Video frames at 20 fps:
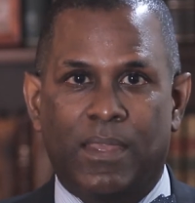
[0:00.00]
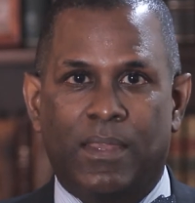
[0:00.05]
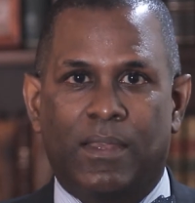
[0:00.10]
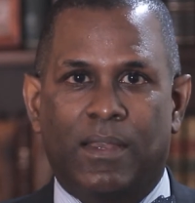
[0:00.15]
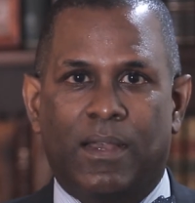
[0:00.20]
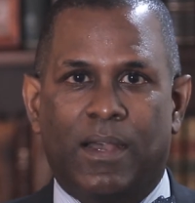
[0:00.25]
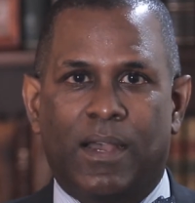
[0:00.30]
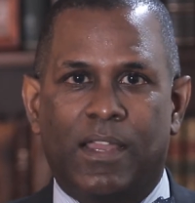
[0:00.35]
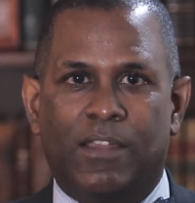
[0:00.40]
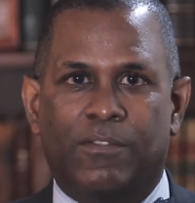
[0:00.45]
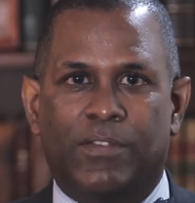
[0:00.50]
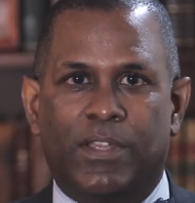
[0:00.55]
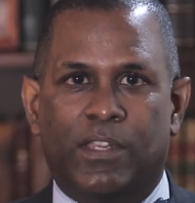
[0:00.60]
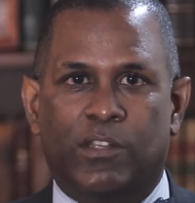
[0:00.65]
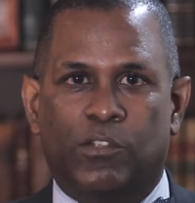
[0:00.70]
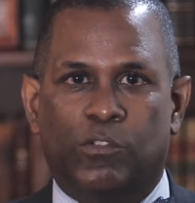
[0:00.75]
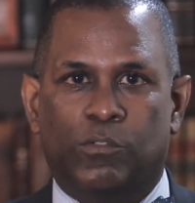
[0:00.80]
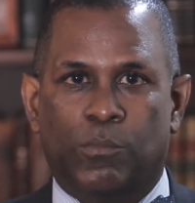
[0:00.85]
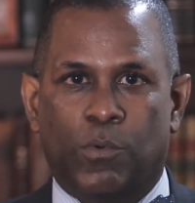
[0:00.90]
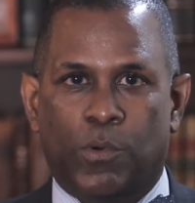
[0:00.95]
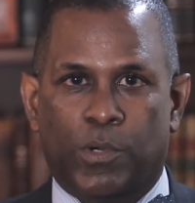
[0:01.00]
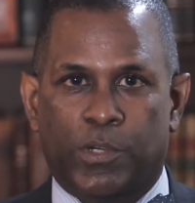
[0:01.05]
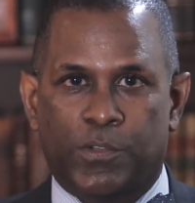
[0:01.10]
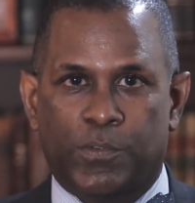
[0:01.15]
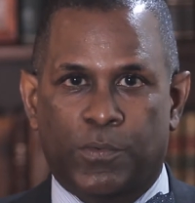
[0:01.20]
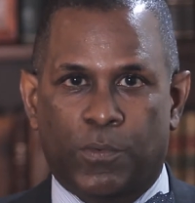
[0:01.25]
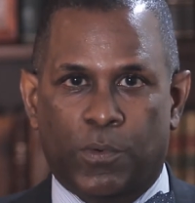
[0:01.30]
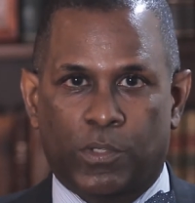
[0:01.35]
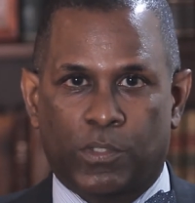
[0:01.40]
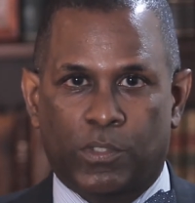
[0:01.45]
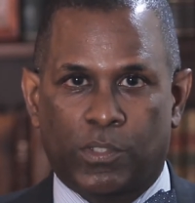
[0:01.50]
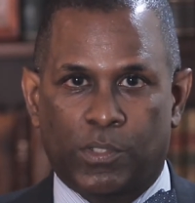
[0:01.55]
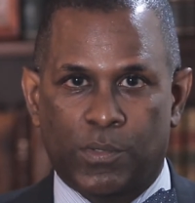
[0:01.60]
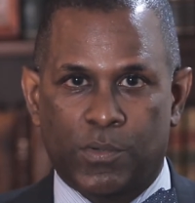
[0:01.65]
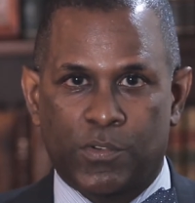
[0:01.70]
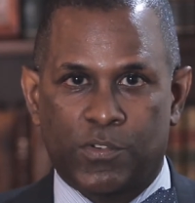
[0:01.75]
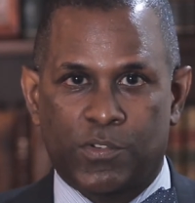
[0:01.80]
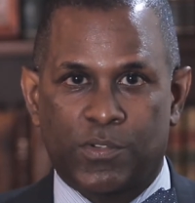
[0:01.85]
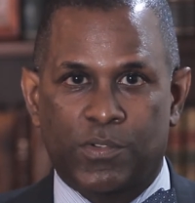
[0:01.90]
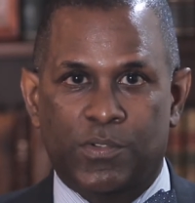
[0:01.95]
I have handled mortgage
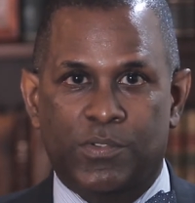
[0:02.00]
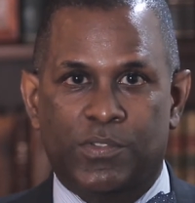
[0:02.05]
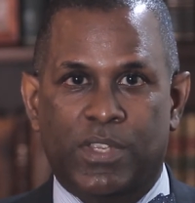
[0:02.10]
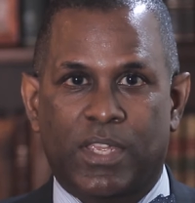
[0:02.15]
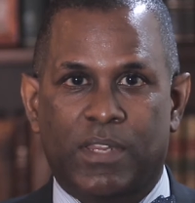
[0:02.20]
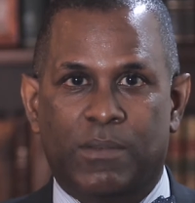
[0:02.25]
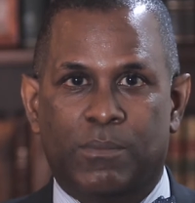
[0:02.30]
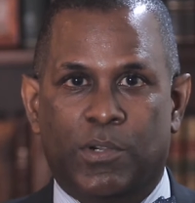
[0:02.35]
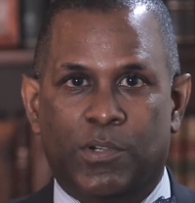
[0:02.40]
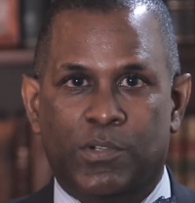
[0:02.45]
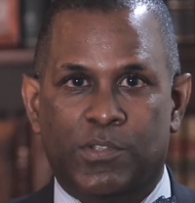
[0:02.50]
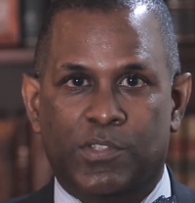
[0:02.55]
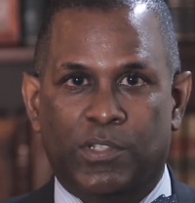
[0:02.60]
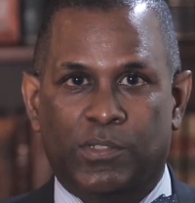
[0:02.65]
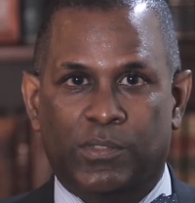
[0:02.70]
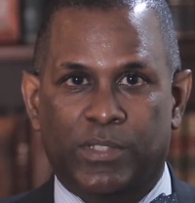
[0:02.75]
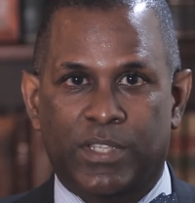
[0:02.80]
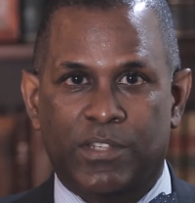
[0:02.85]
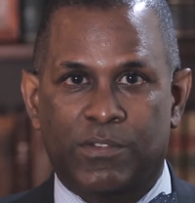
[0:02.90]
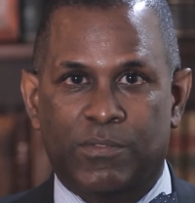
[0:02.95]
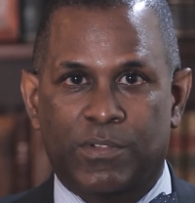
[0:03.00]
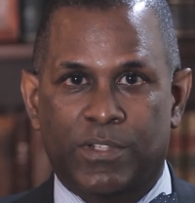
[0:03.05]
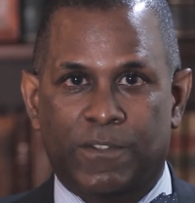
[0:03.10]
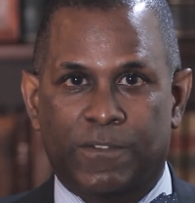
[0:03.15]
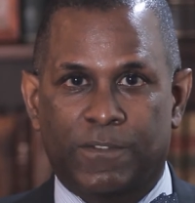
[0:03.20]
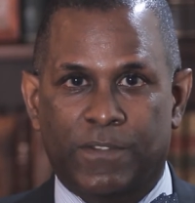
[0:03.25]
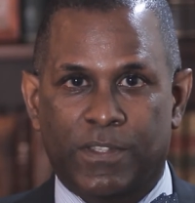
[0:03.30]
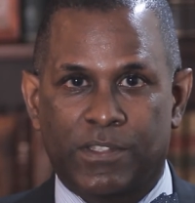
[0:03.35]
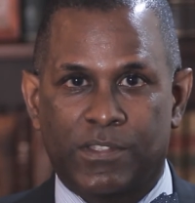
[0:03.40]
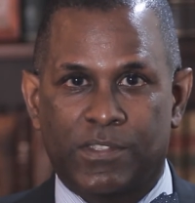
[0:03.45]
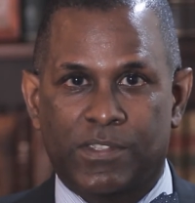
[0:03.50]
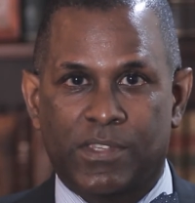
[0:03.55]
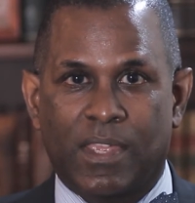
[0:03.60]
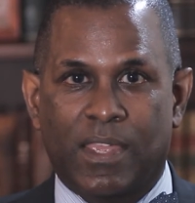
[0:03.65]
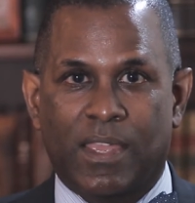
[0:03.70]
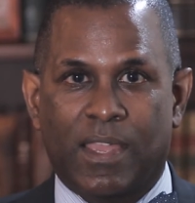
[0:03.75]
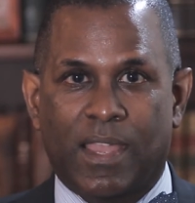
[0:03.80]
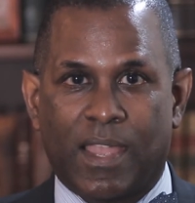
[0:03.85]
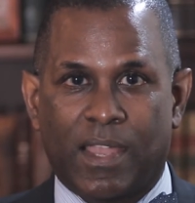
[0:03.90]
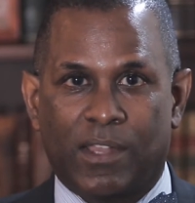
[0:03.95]
foreclosures and personal injury defense,
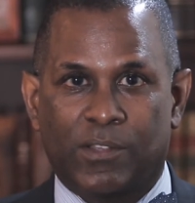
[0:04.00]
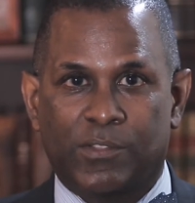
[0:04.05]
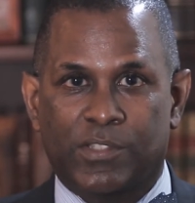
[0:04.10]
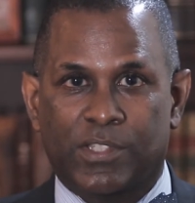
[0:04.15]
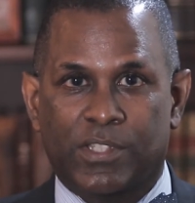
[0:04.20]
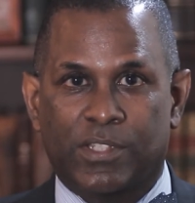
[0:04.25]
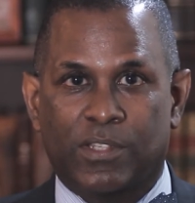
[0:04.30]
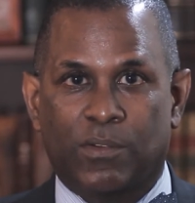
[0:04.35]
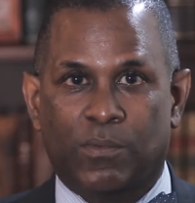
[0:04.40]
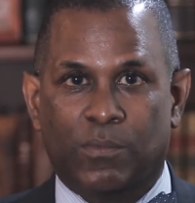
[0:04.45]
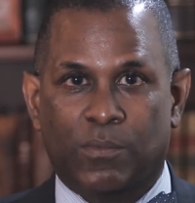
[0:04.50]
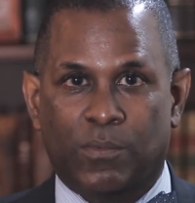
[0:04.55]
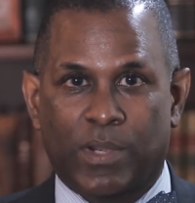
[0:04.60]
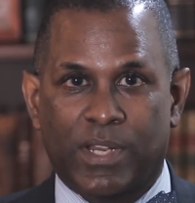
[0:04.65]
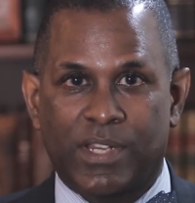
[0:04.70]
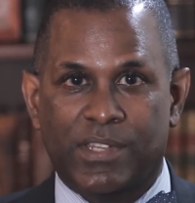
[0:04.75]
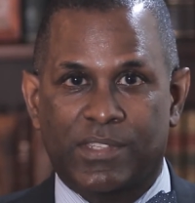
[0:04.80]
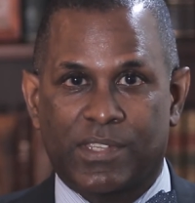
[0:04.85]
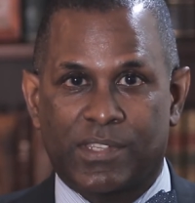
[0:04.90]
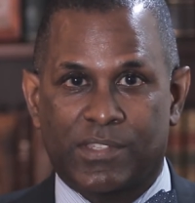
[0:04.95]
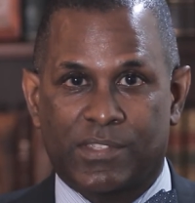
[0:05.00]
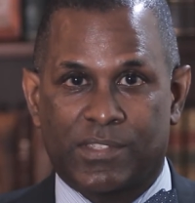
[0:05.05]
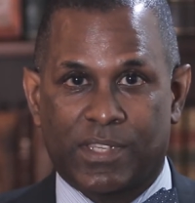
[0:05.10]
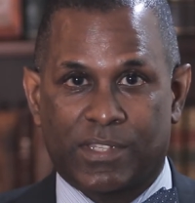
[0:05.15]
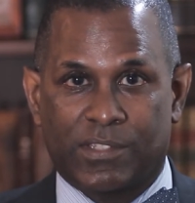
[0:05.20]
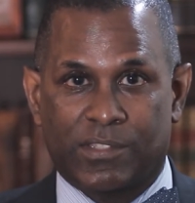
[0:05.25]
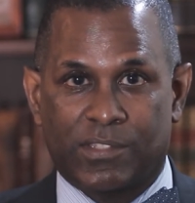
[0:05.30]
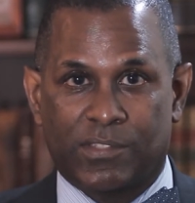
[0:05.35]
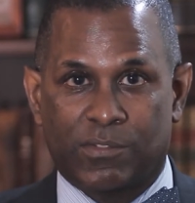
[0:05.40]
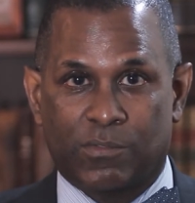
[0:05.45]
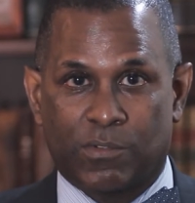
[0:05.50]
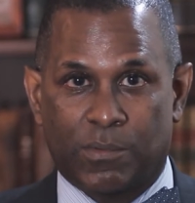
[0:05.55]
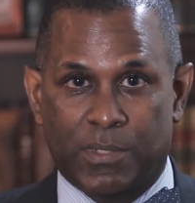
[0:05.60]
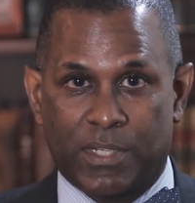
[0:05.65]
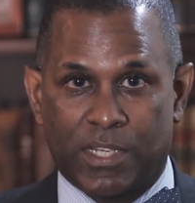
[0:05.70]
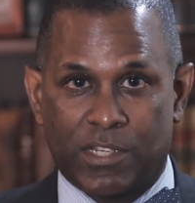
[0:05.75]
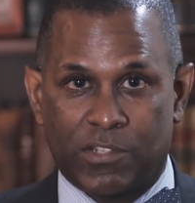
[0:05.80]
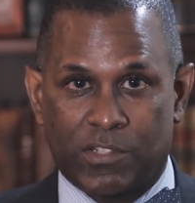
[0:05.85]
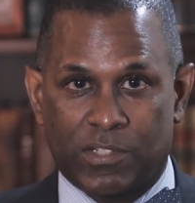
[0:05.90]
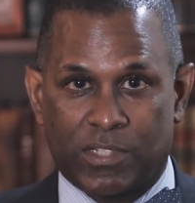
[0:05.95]
housing, race and sex
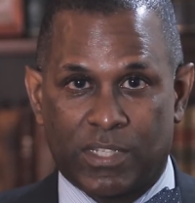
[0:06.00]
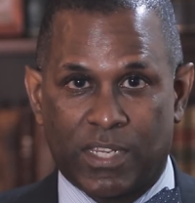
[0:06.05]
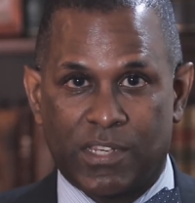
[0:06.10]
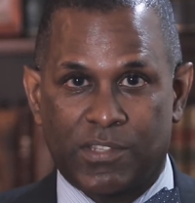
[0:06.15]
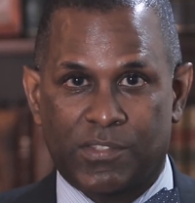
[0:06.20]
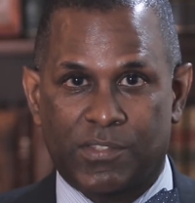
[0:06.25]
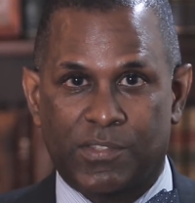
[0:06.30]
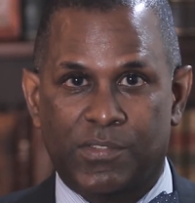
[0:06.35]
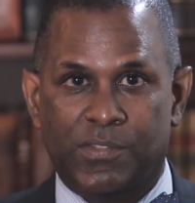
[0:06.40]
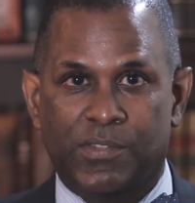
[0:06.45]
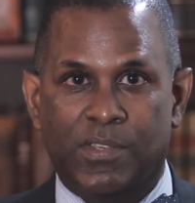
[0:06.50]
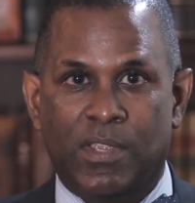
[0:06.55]
discrimination cases,